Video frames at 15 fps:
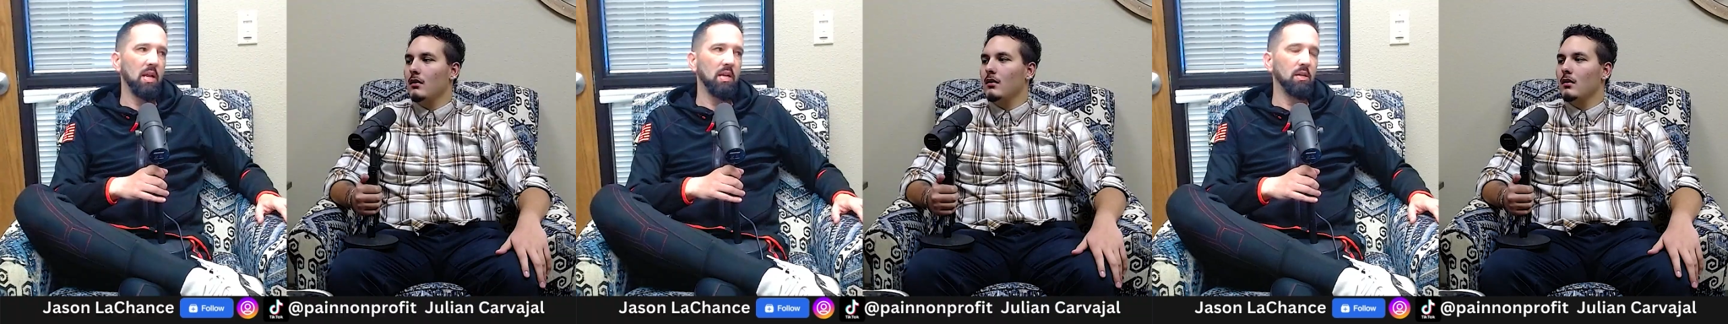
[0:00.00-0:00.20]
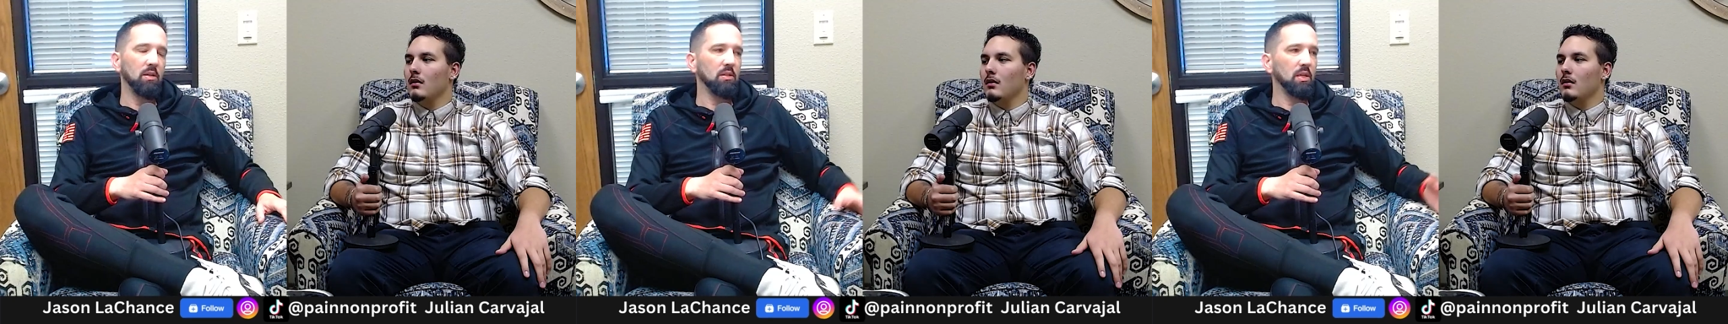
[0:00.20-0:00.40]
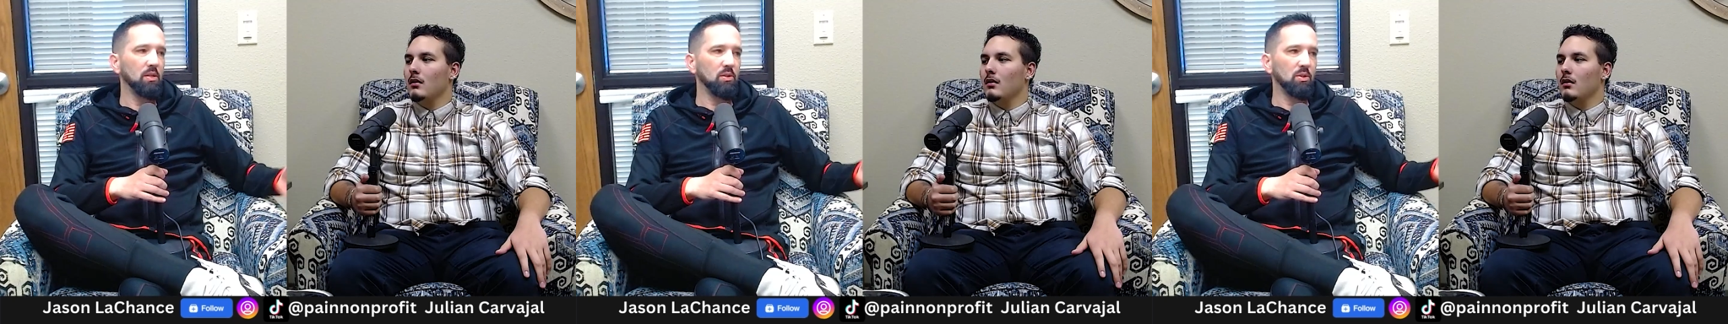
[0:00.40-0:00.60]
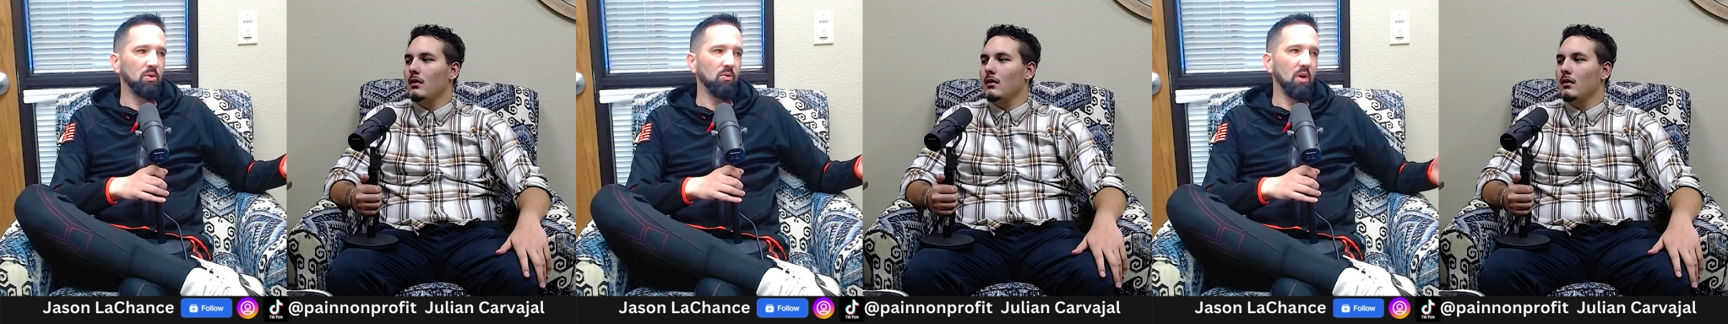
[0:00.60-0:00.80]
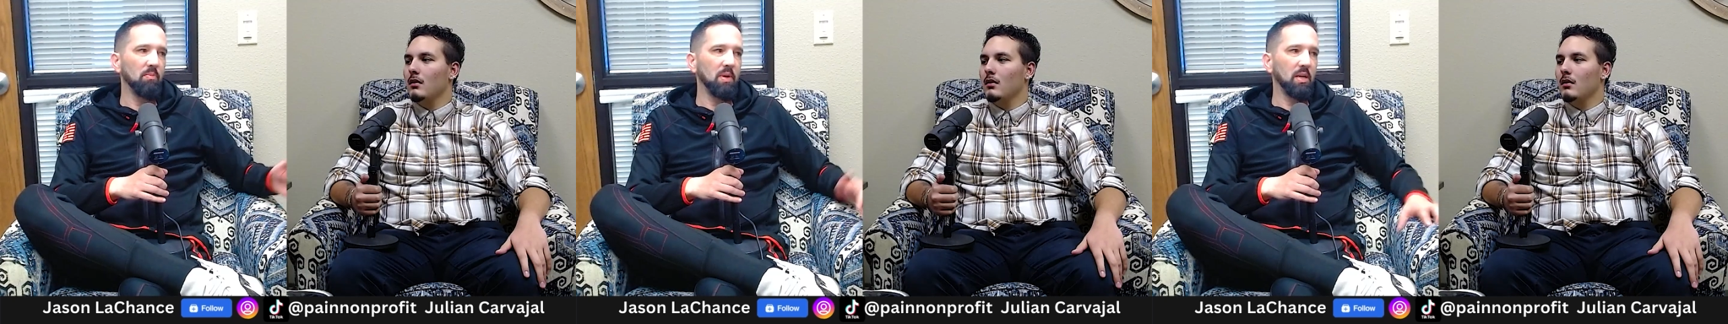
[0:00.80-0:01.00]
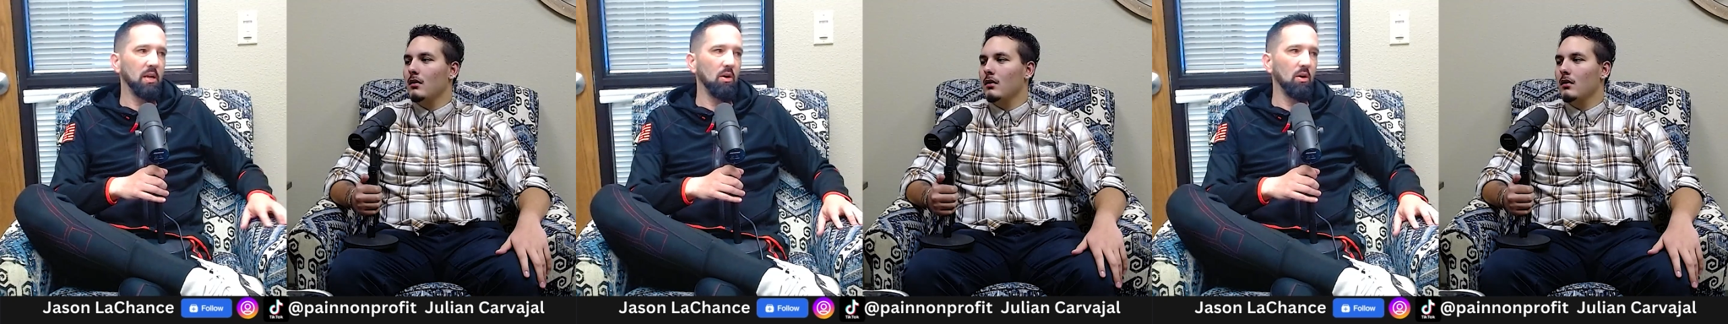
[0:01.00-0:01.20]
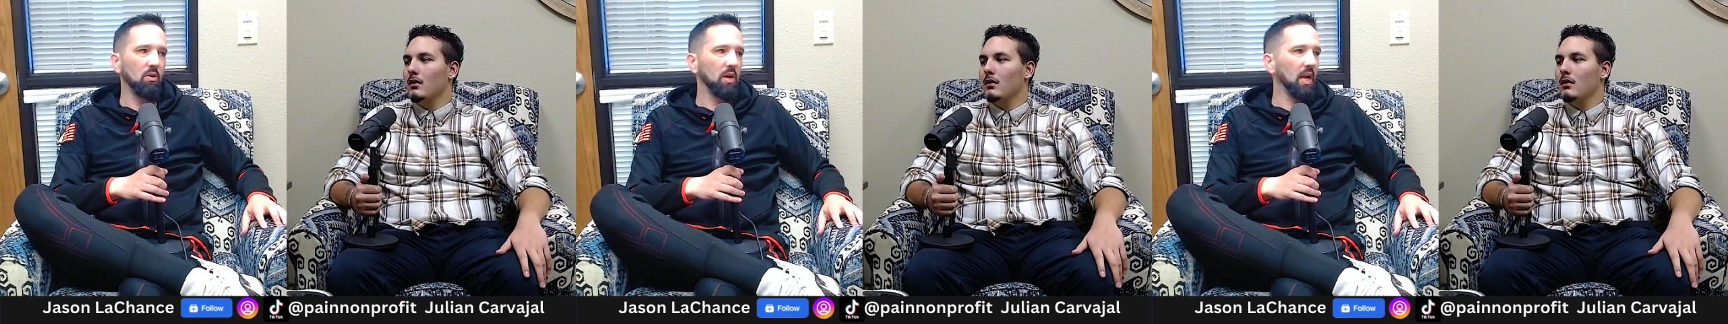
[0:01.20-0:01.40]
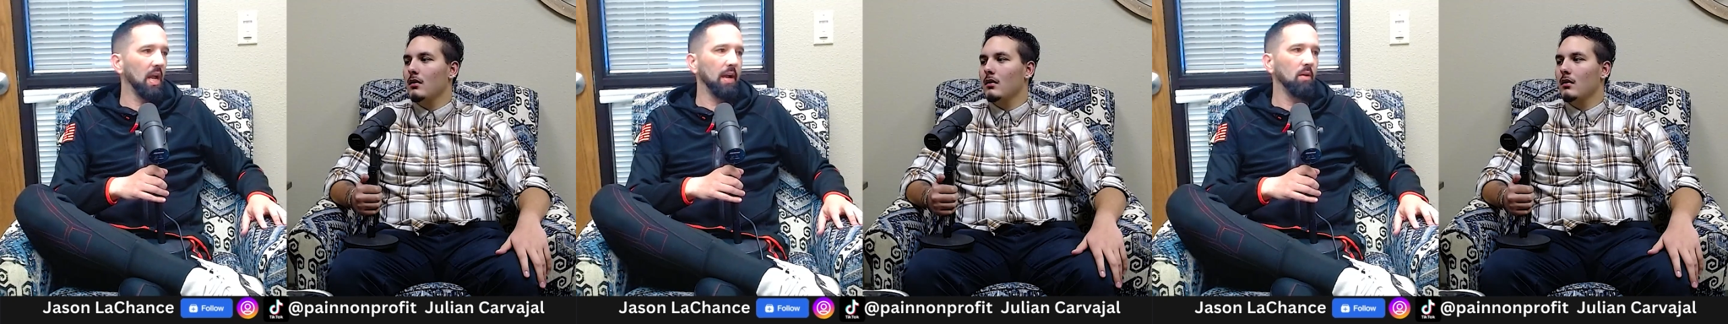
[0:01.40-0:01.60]
Speaker 1: here's here's a rum and coke,"
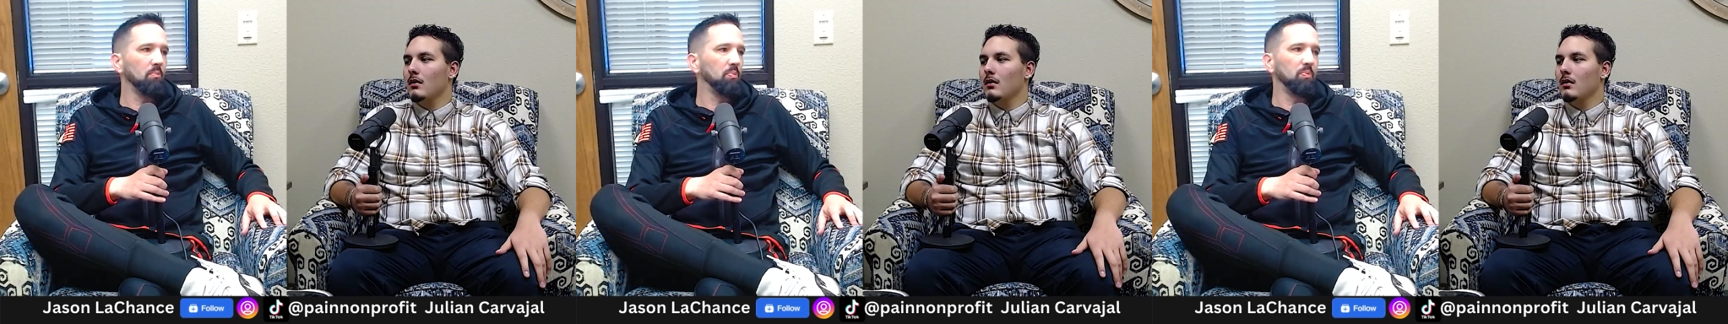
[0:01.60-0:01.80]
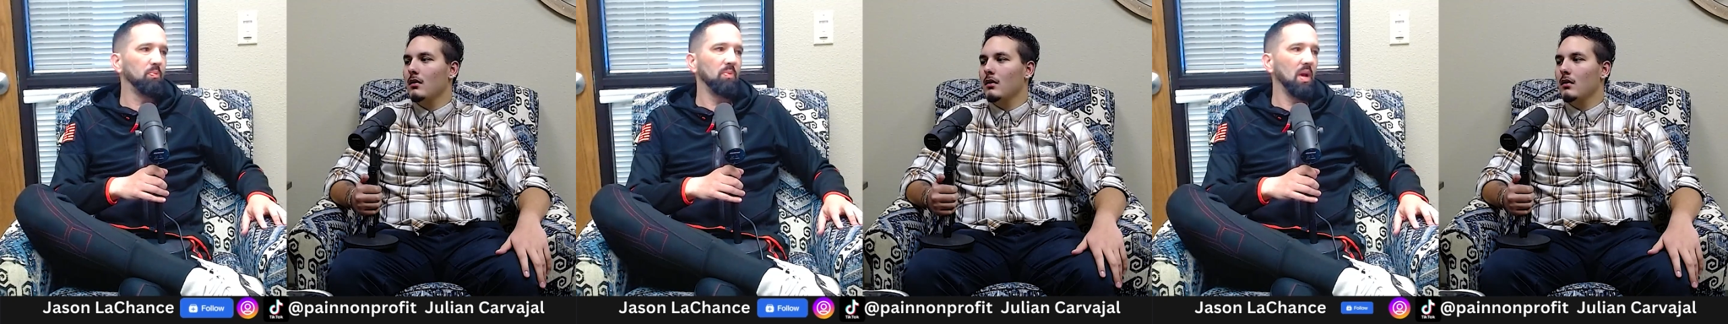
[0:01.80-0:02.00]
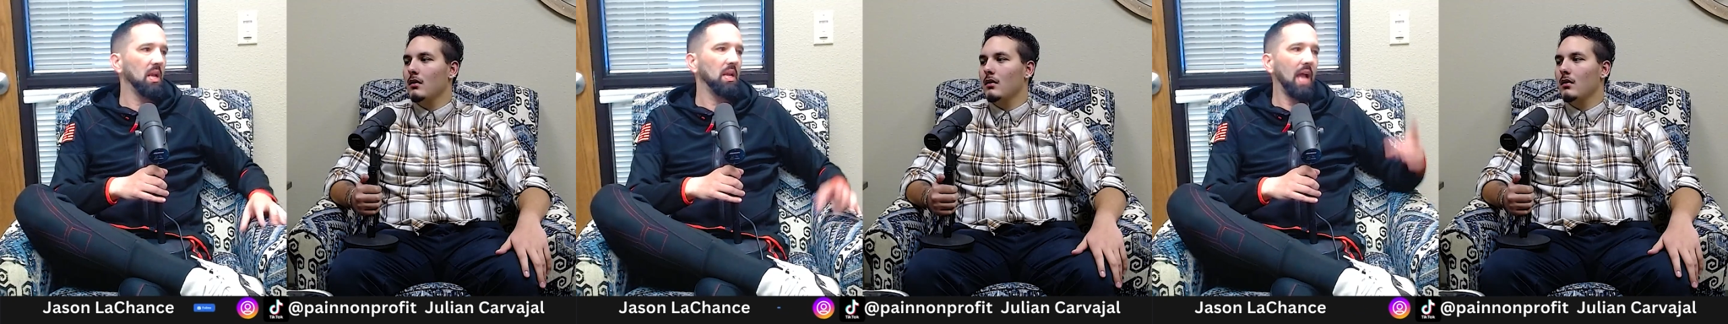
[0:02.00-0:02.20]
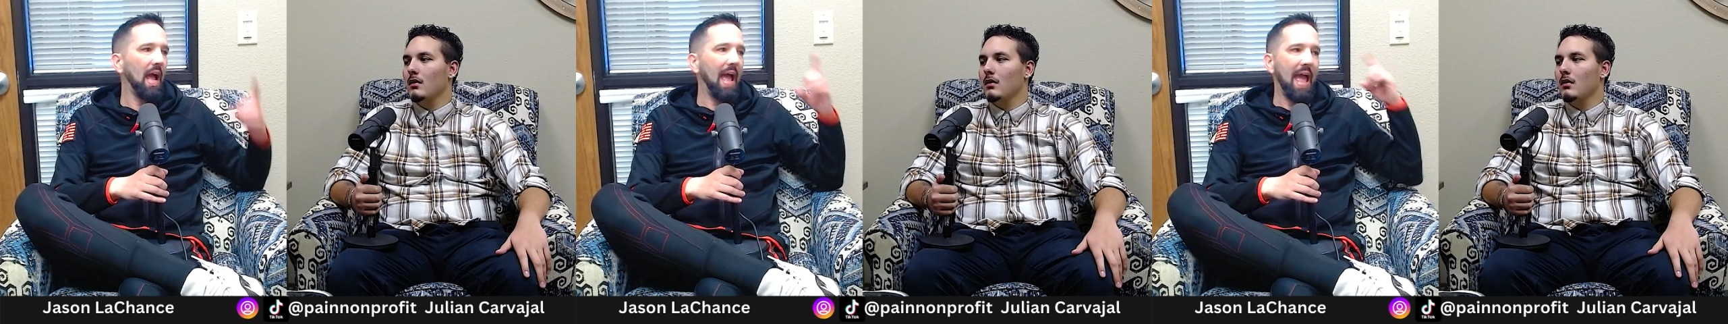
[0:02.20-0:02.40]
and I go, "But I